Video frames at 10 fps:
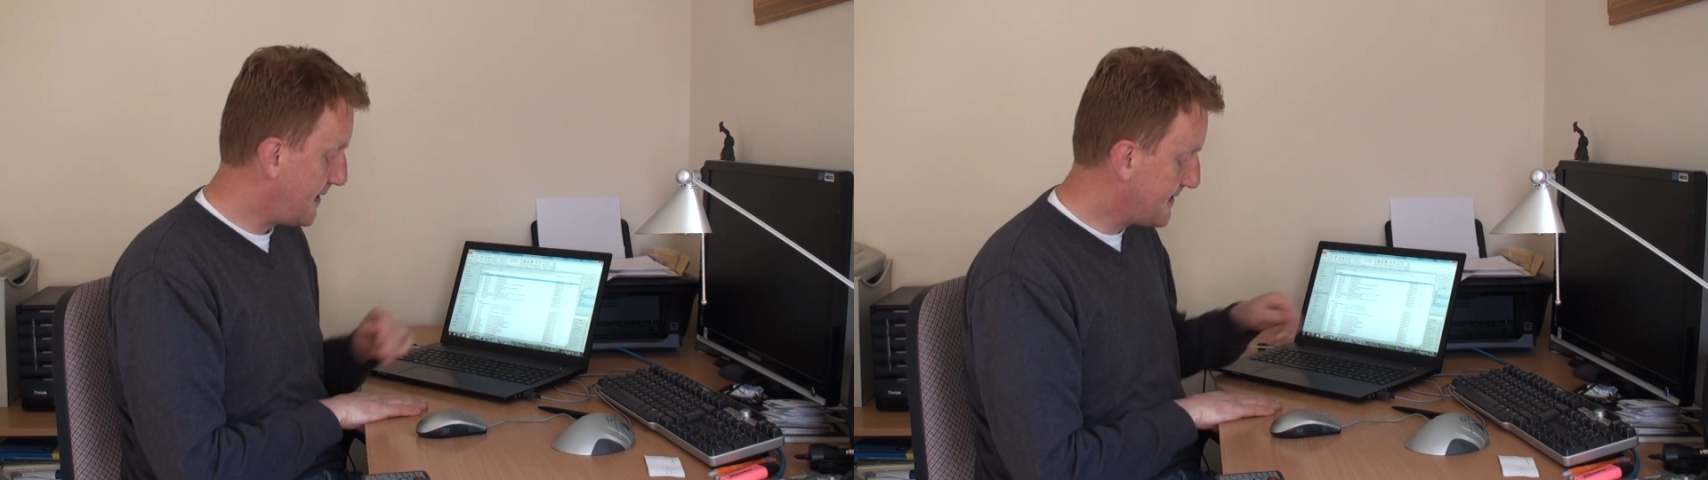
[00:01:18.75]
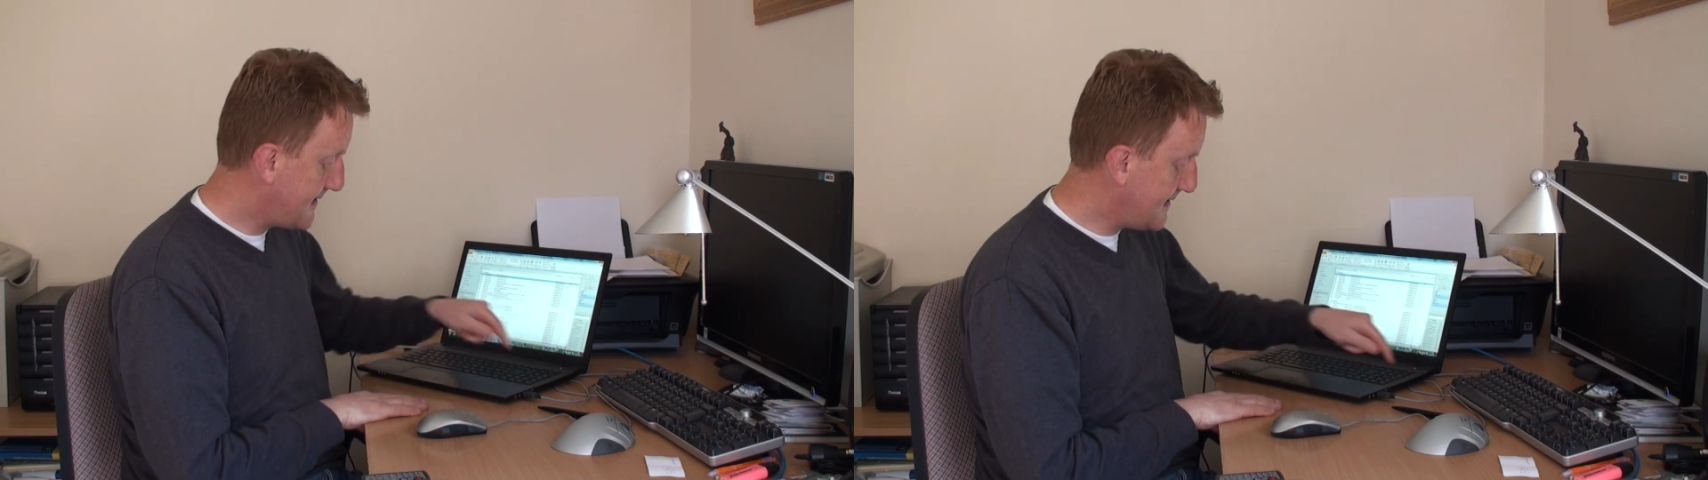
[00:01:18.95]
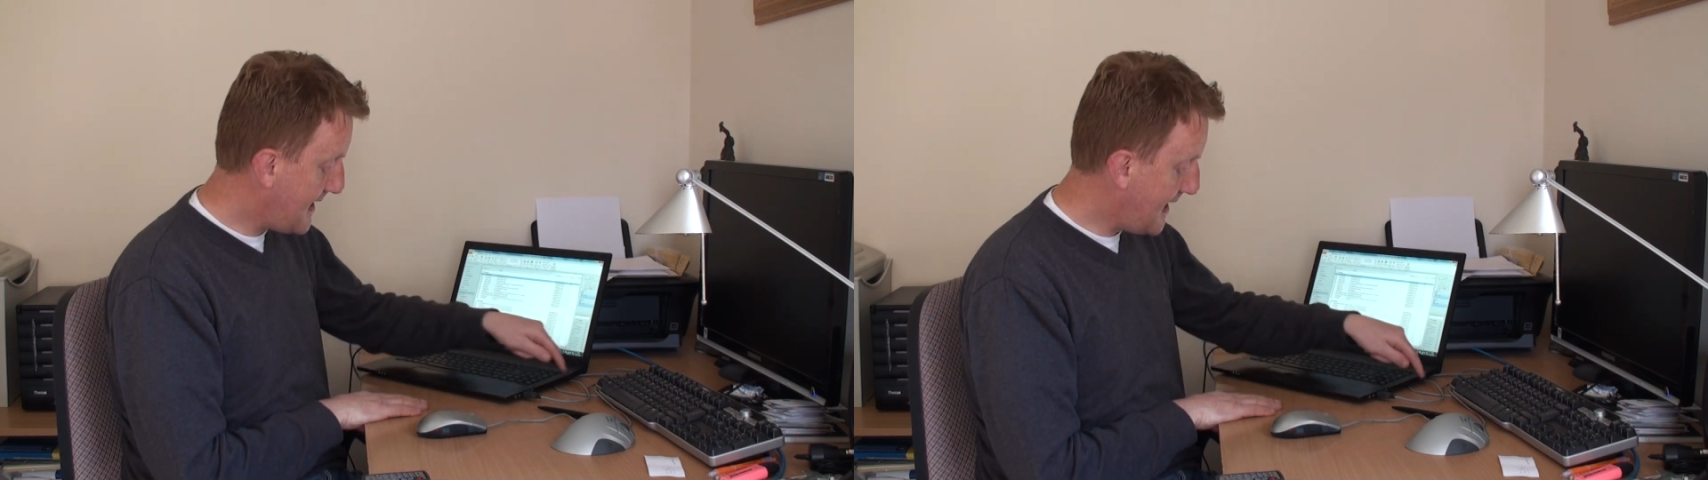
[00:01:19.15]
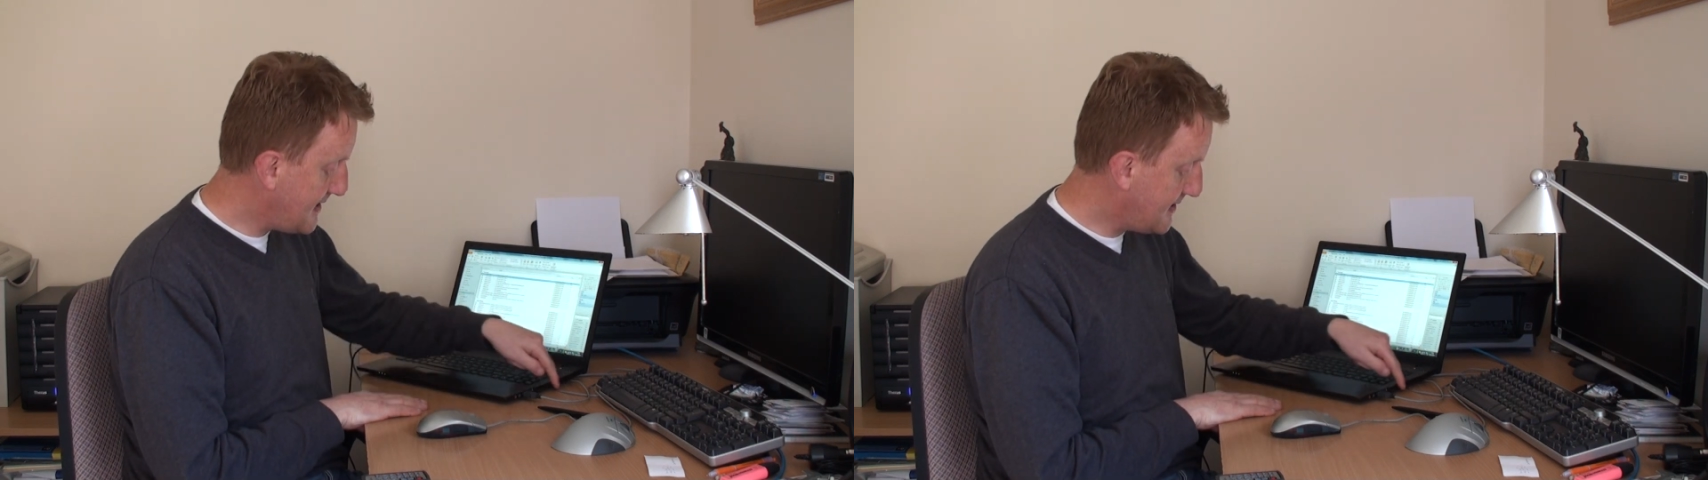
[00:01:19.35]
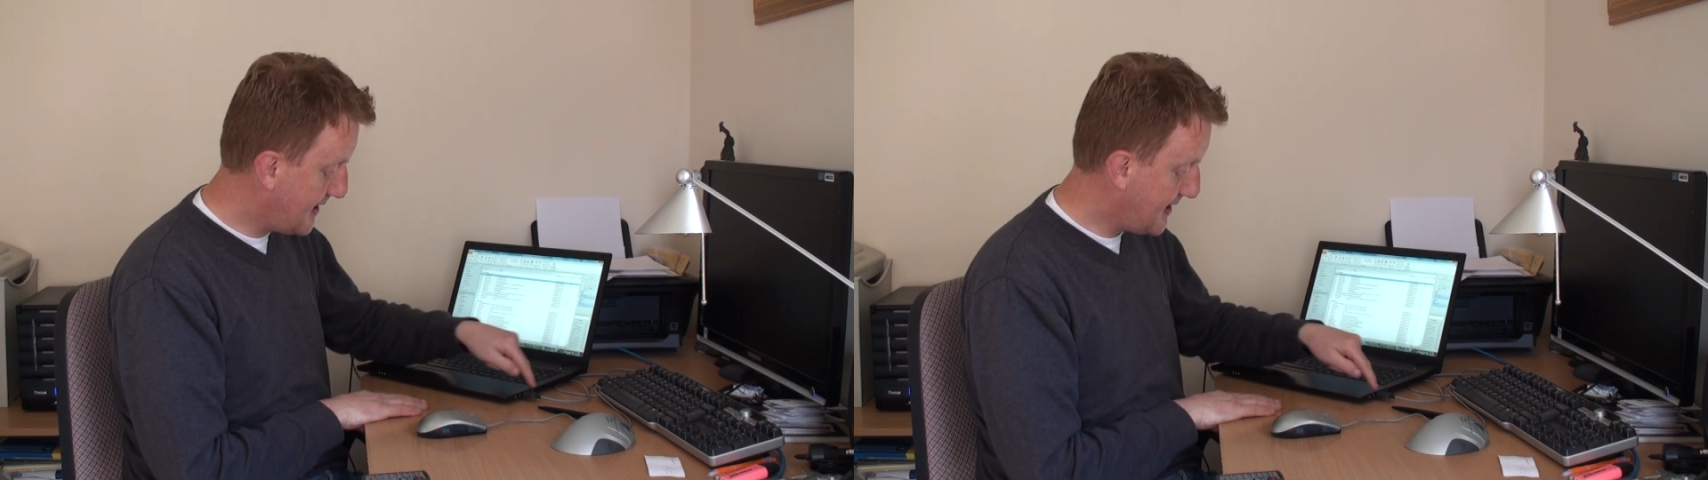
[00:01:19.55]
was this
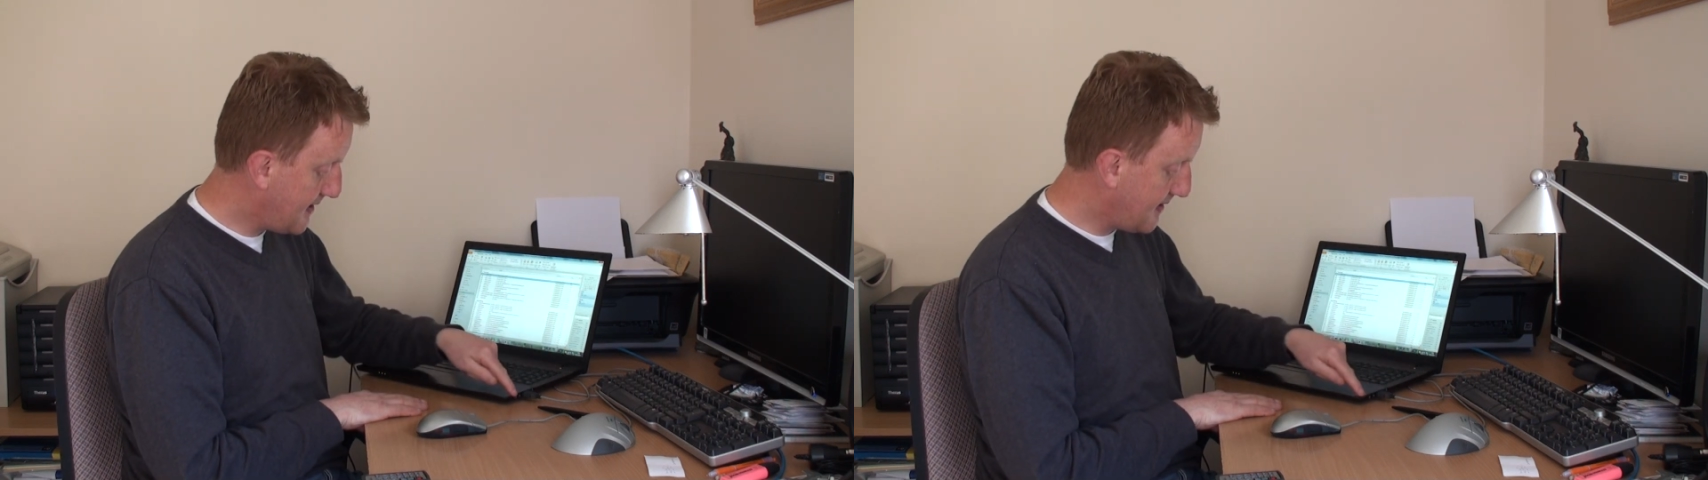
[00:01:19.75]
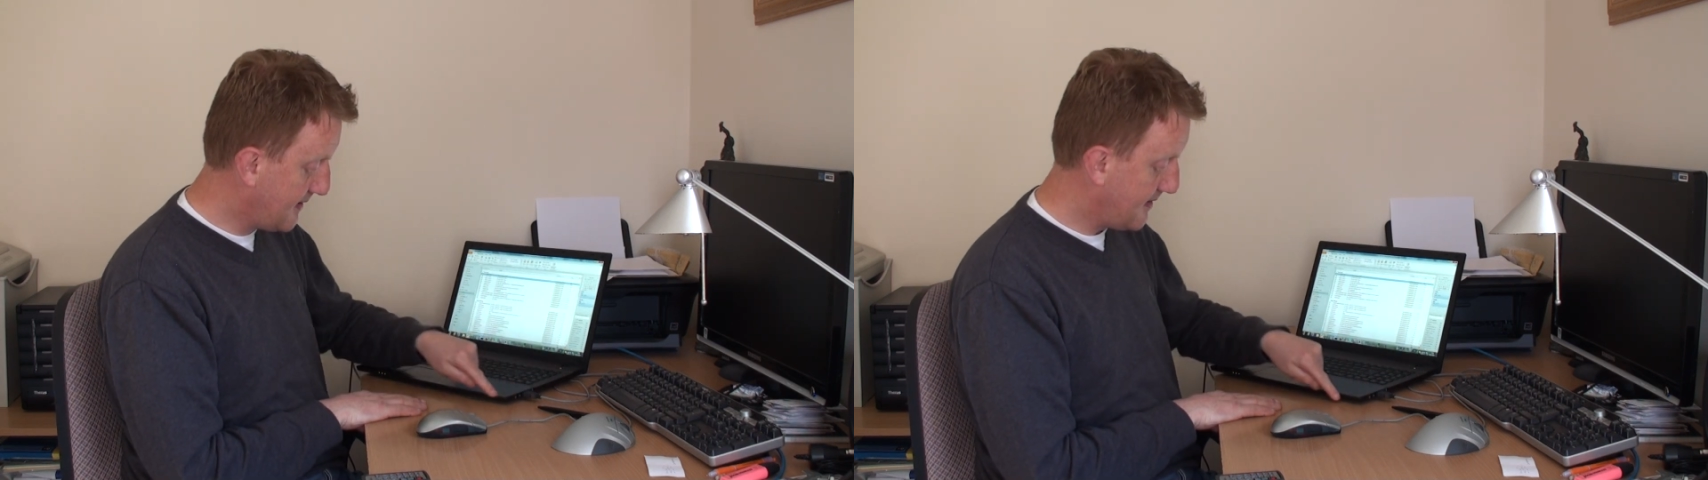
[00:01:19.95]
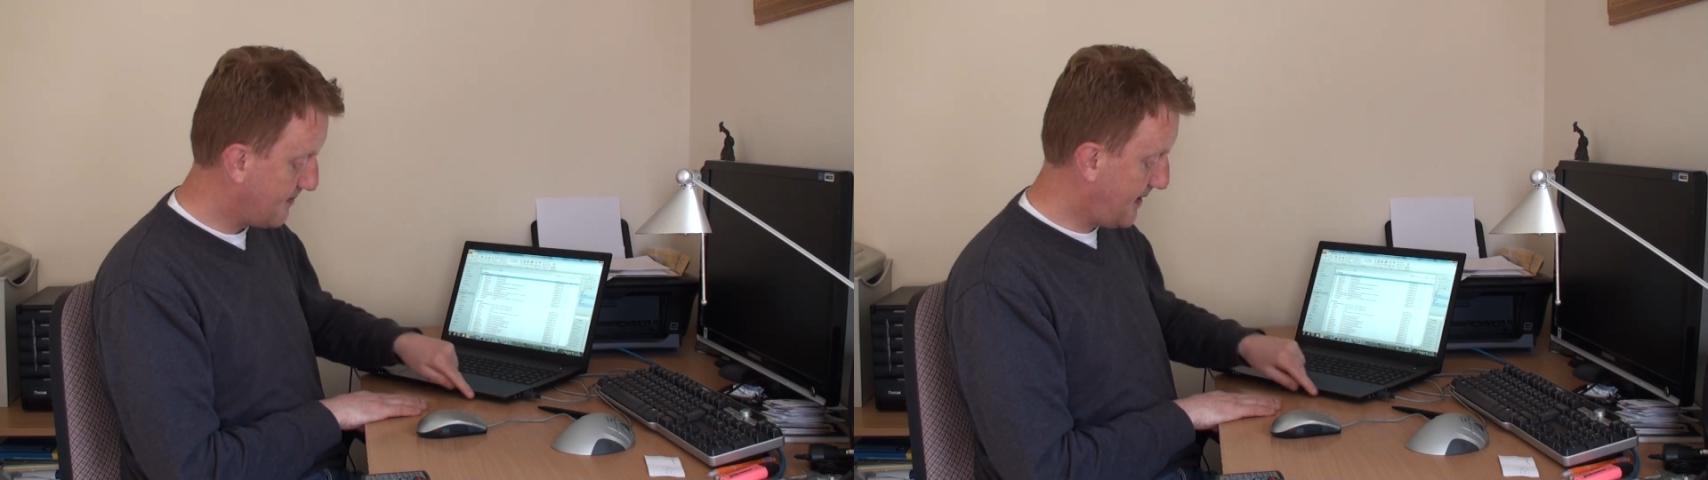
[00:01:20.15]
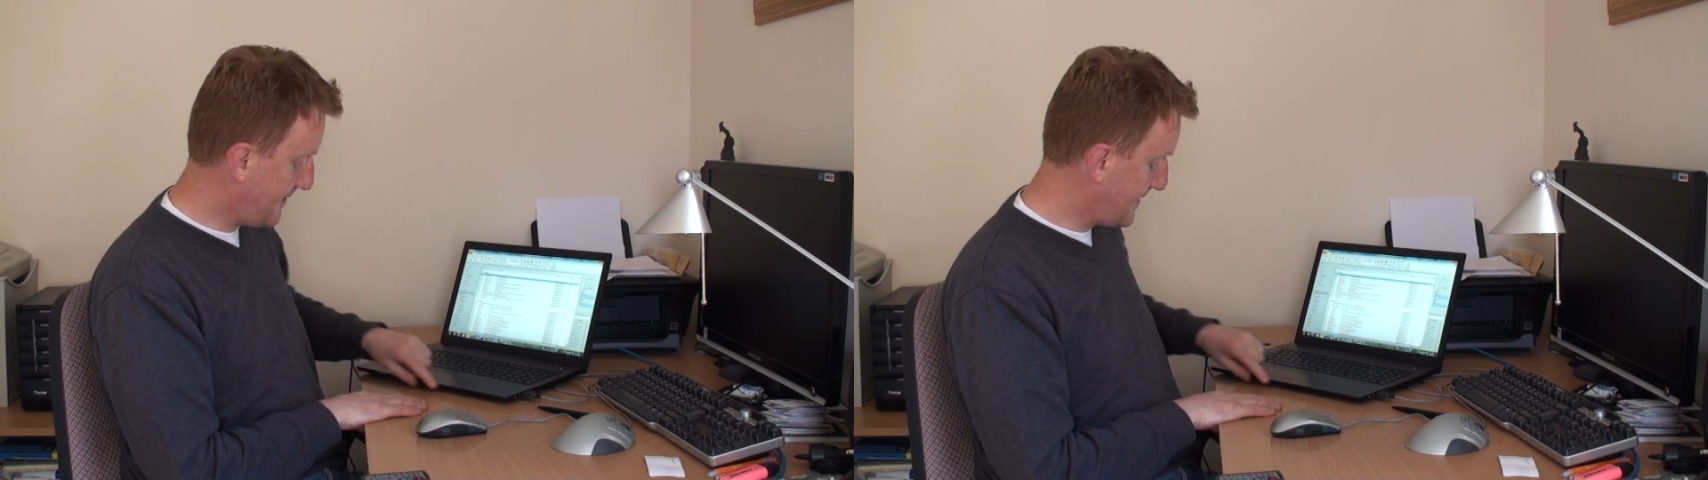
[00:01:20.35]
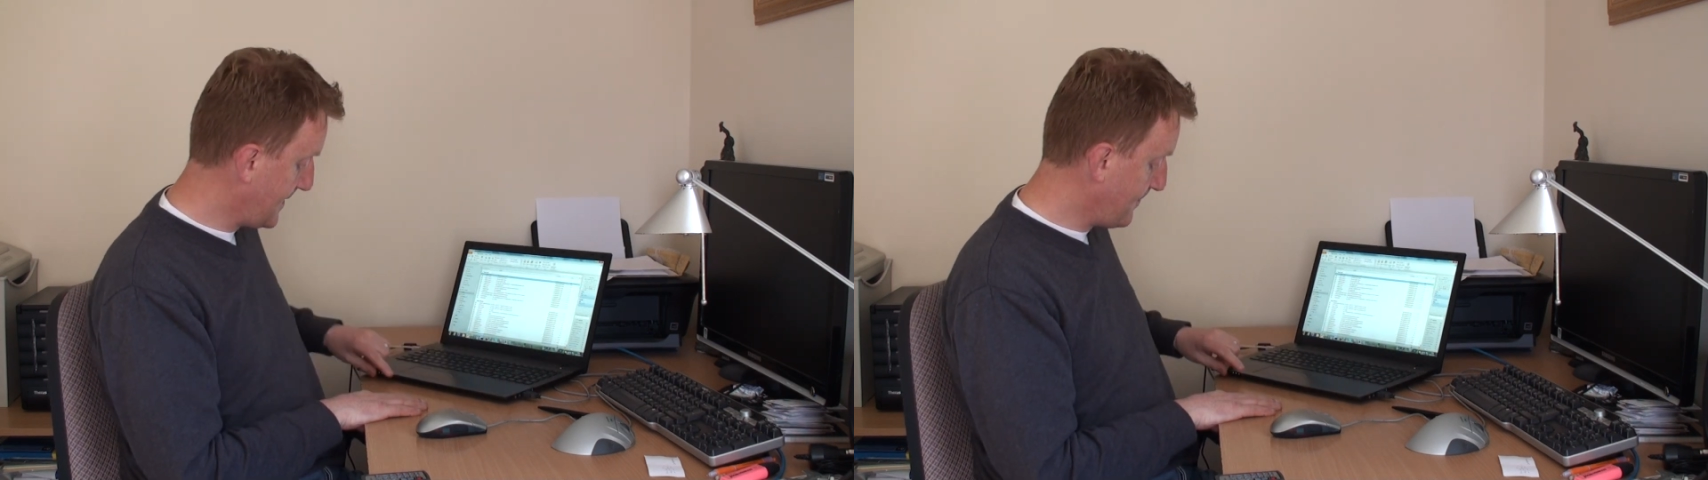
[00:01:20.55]
edge here
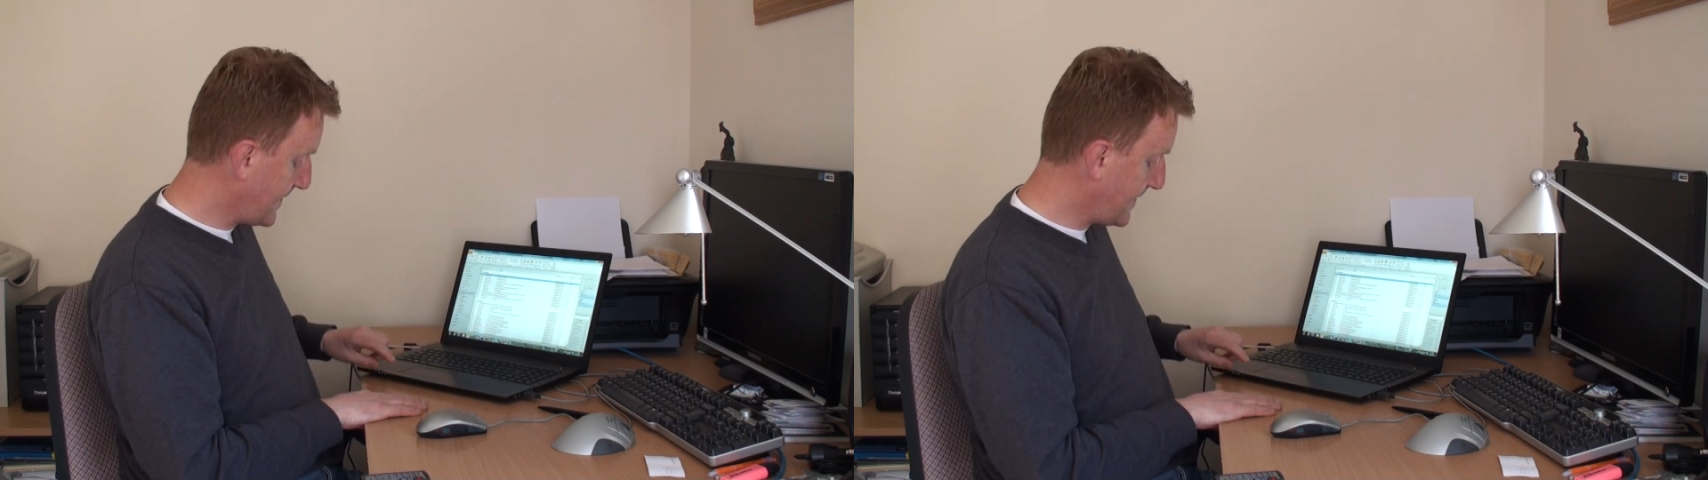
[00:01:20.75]
around